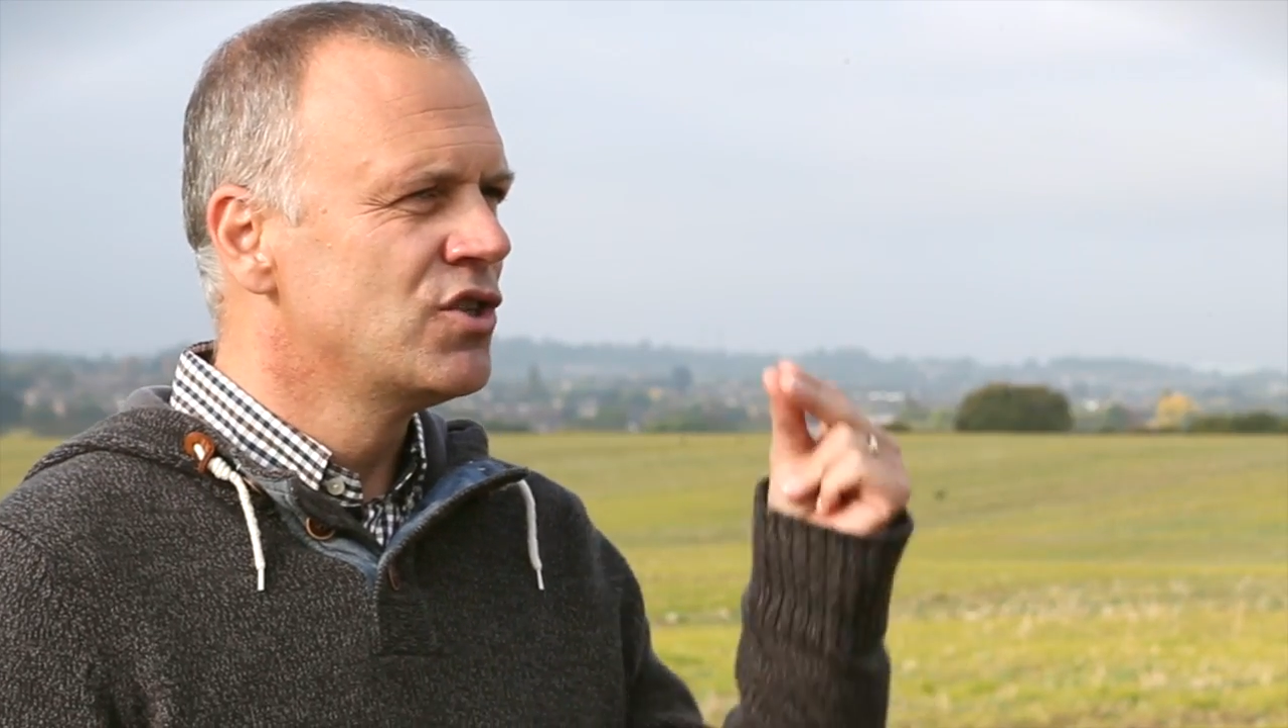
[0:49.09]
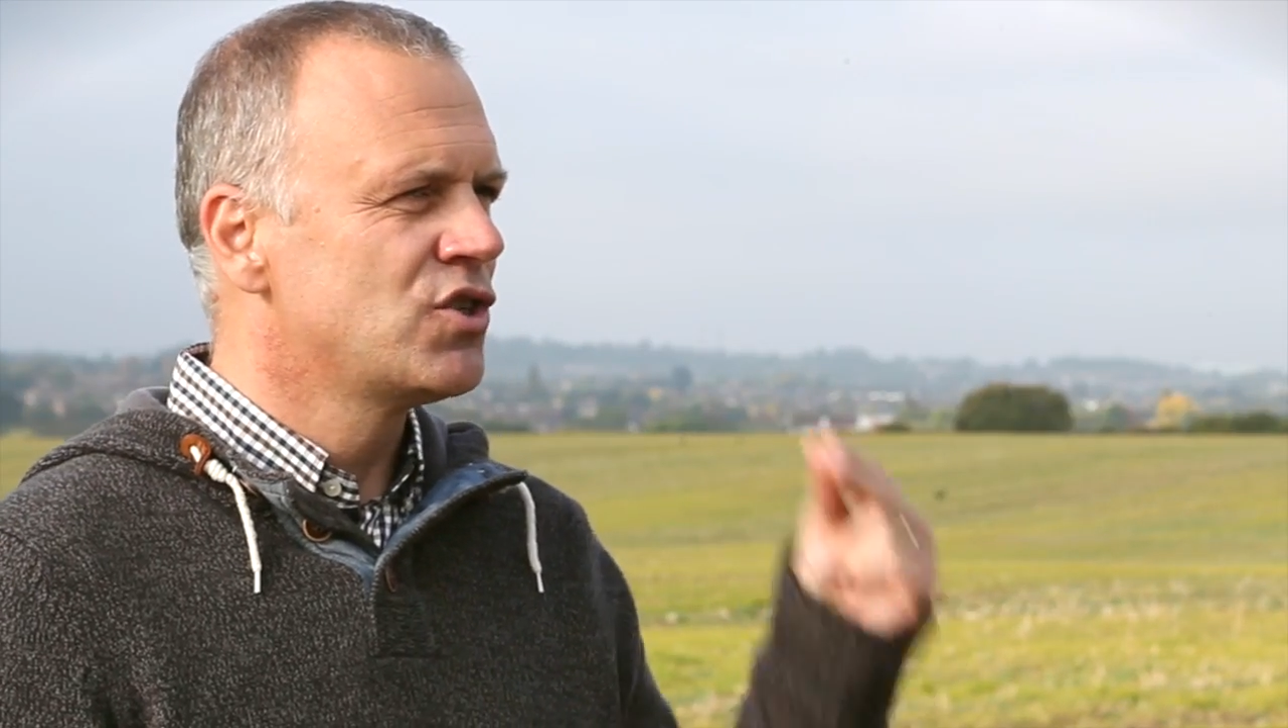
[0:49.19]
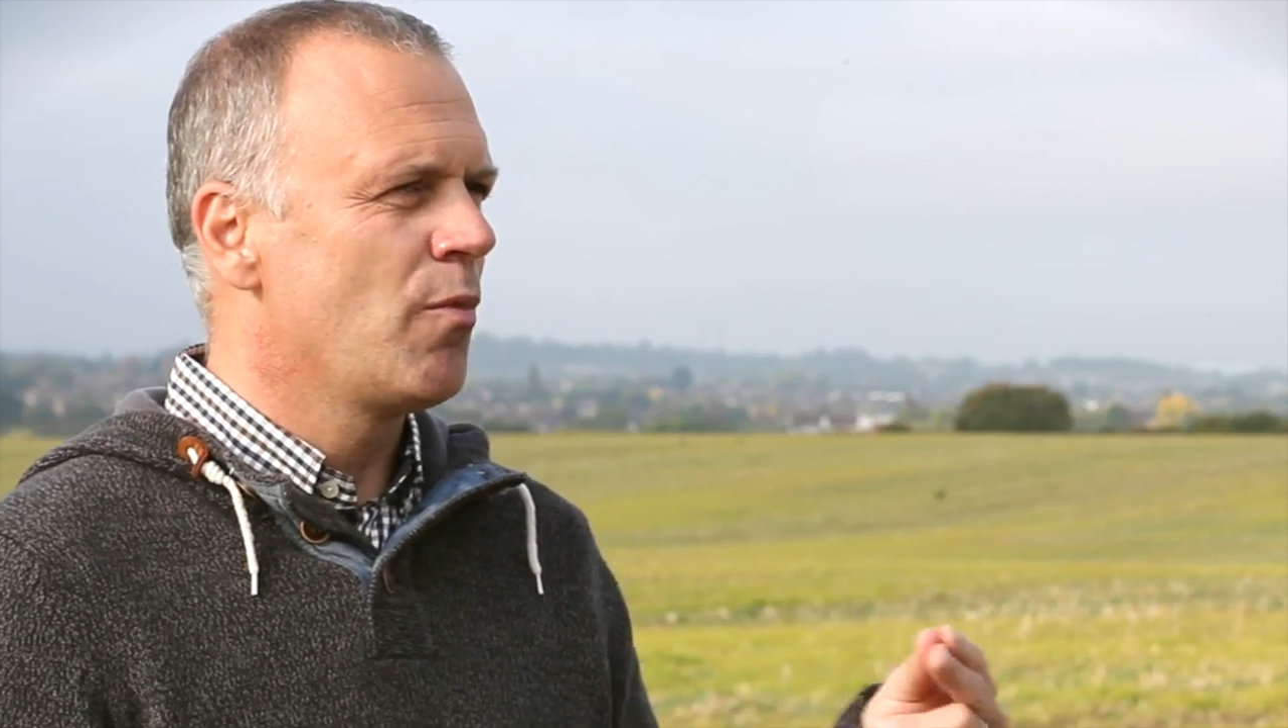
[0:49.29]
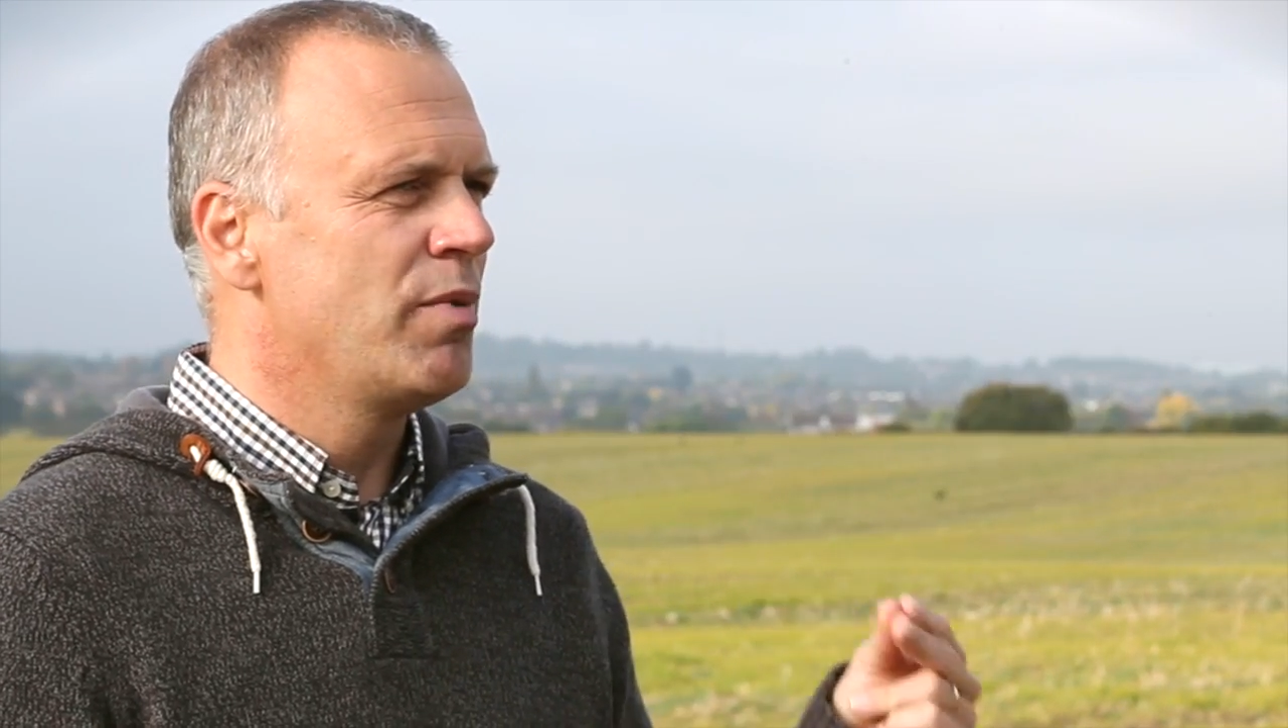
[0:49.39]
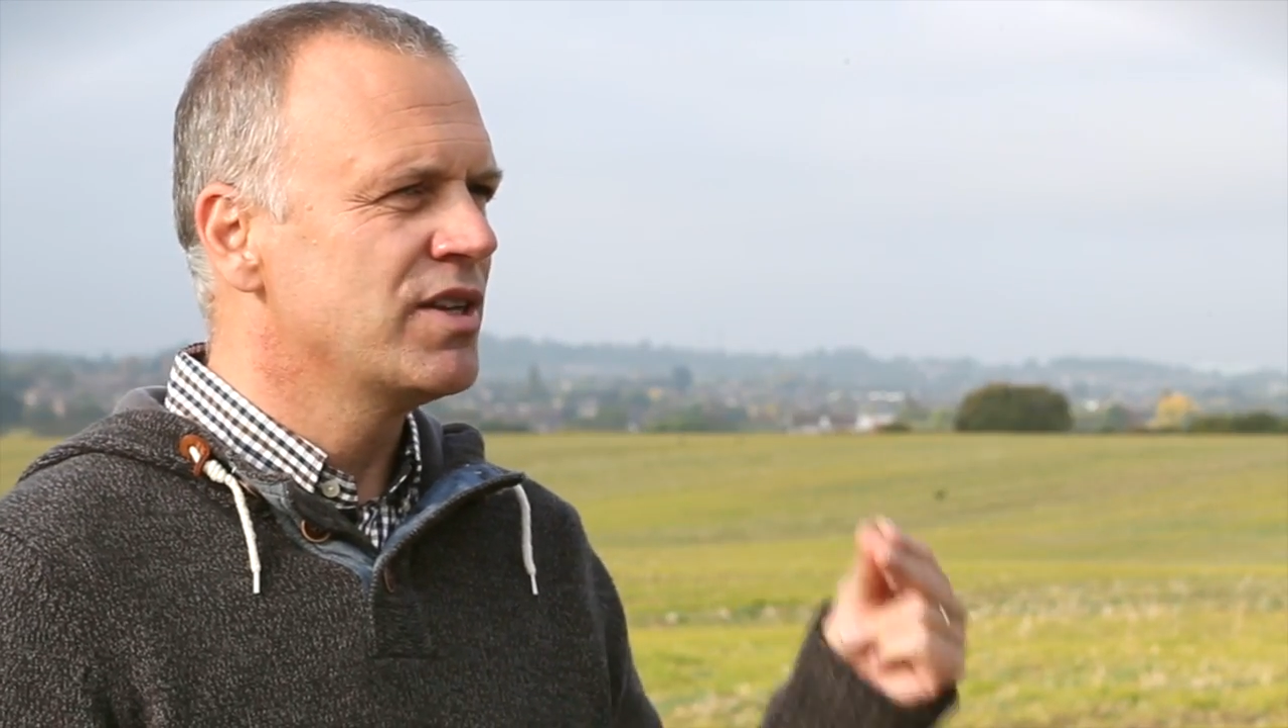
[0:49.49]

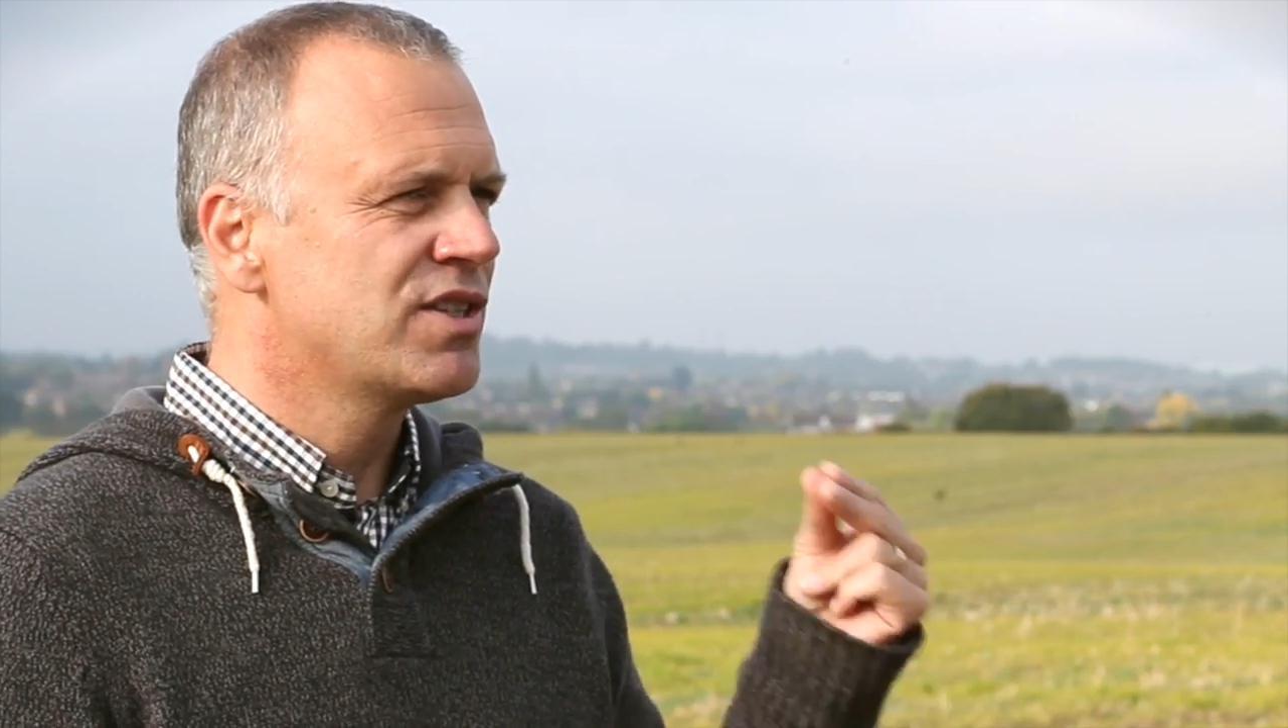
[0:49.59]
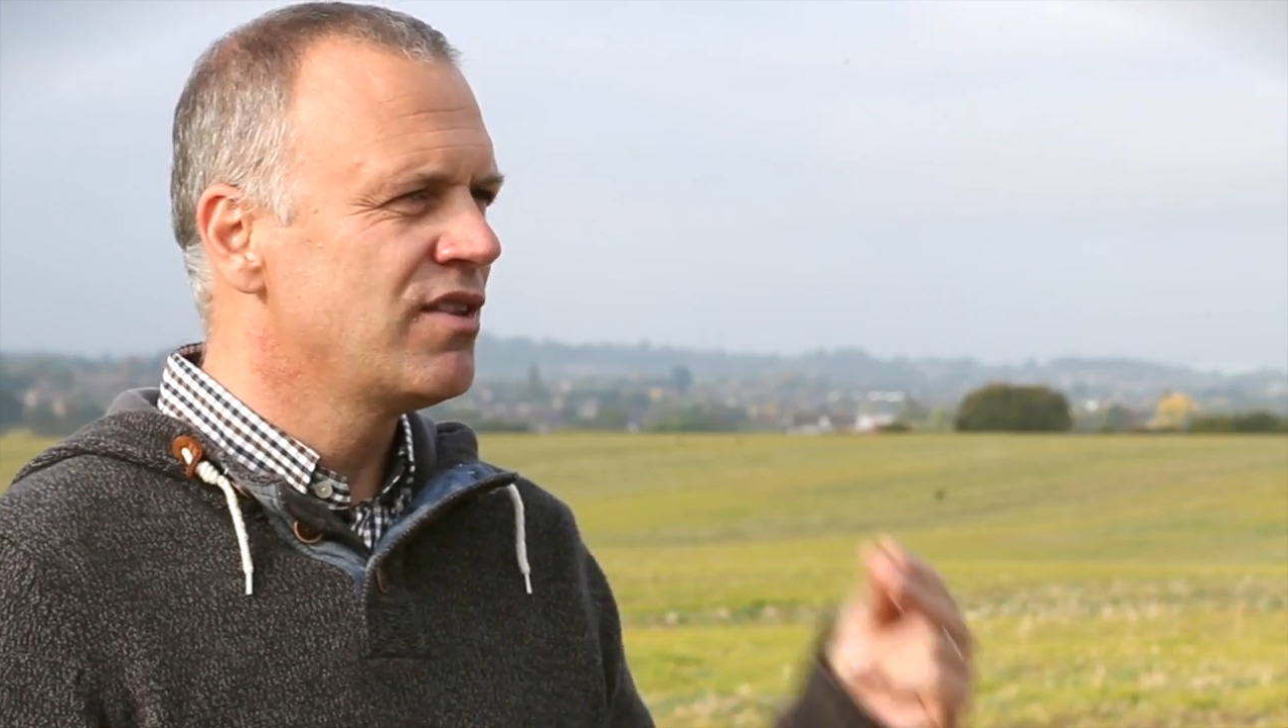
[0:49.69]
topics and